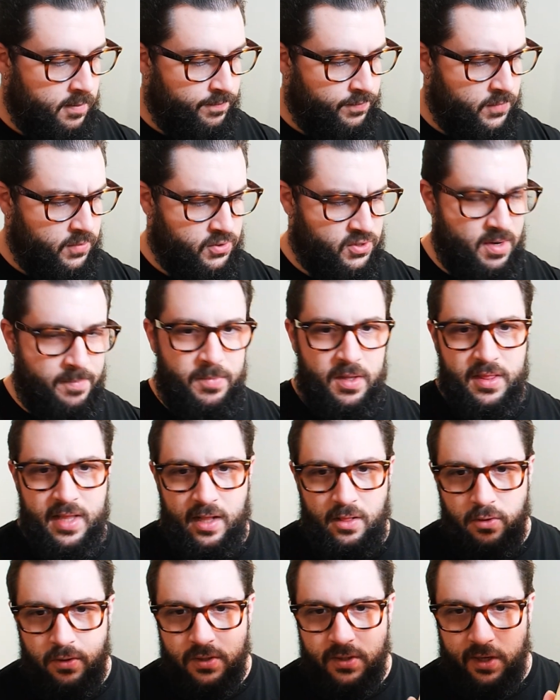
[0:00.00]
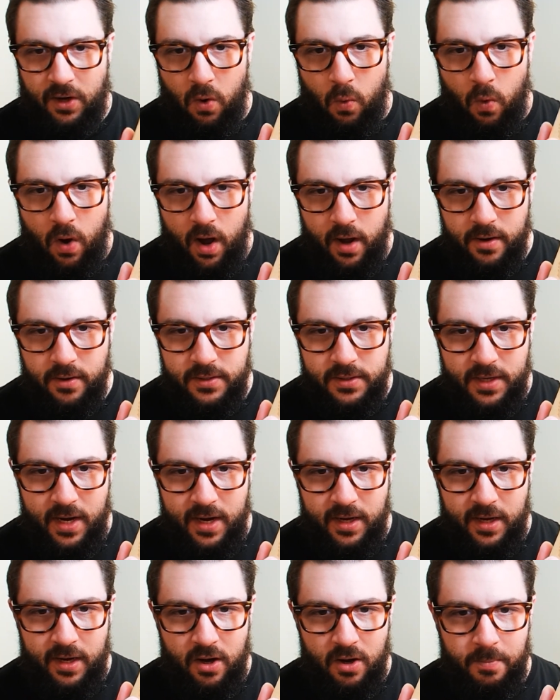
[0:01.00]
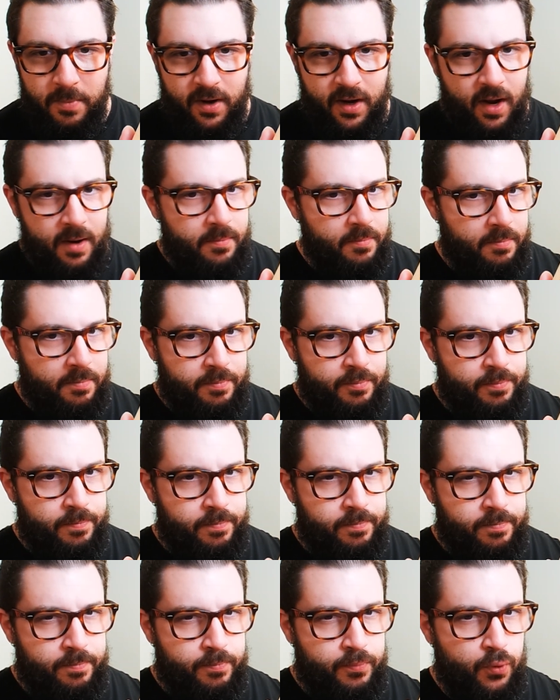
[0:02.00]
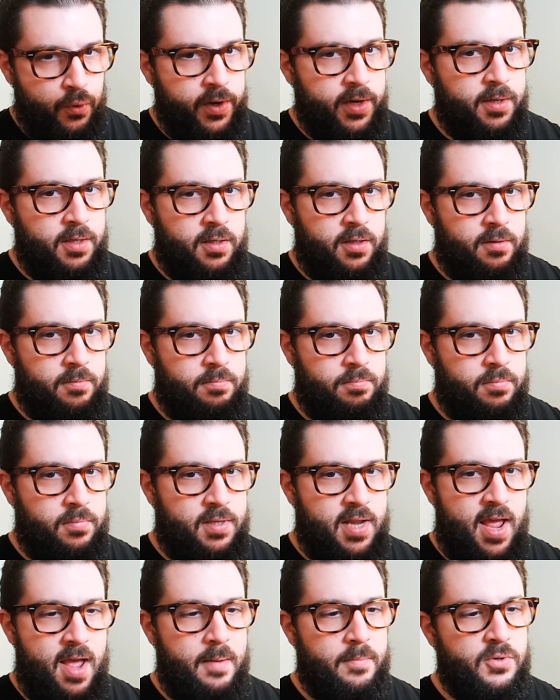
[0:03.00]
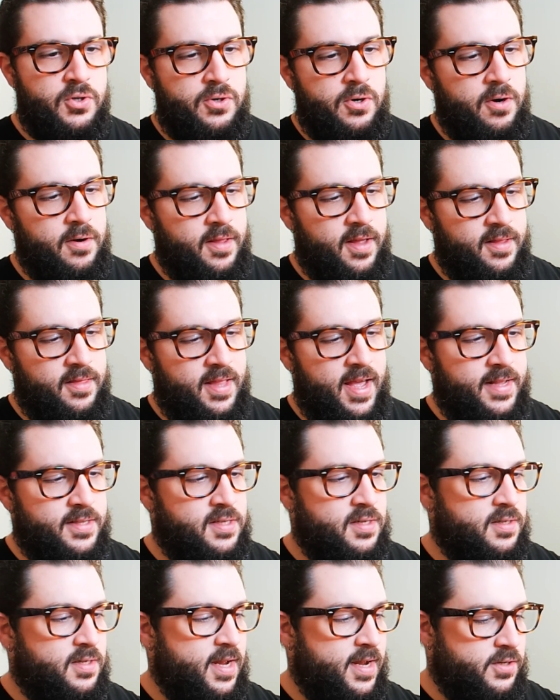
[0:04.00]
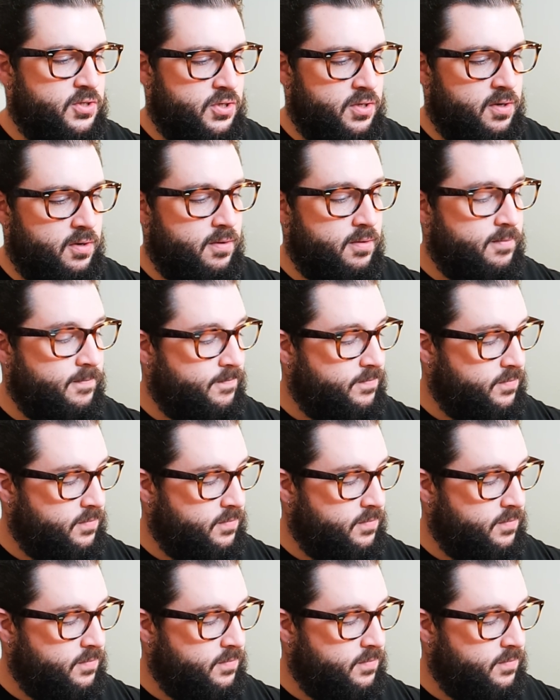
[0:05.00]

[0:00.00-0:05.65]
There's something that looks like a water stain here, but I'm pretty damn sure that that's intentional.